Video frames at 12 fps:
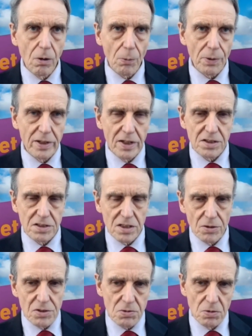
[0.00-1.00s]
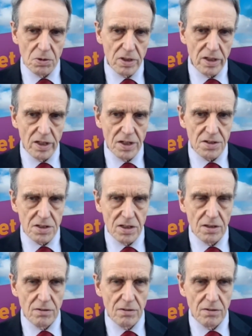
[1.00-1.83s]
what we need to do is to organise a,